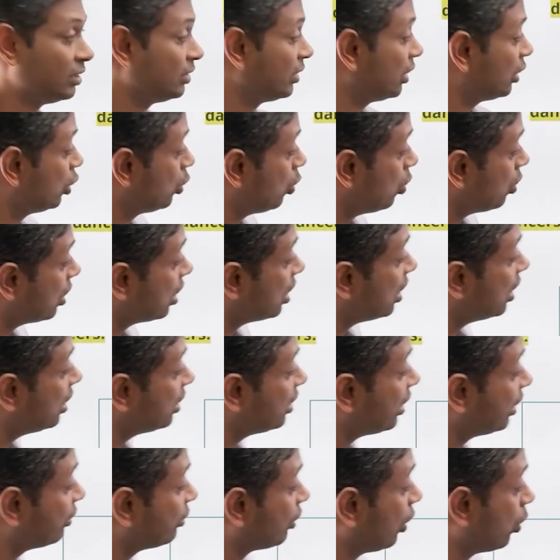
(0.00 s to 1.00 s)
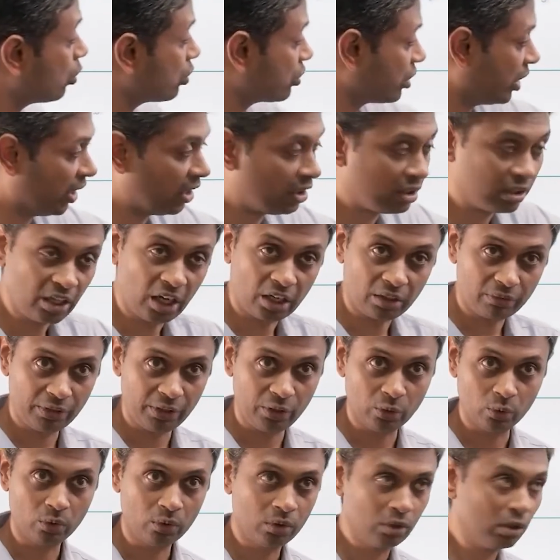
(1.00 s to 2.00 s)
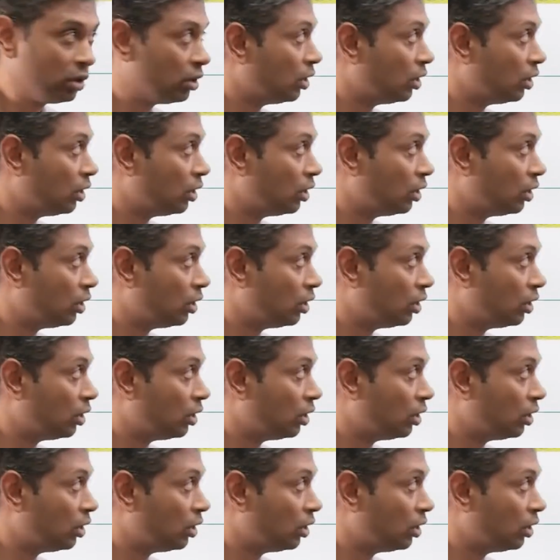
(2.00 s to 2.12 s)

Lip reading: there's no girl that is outside, that we know.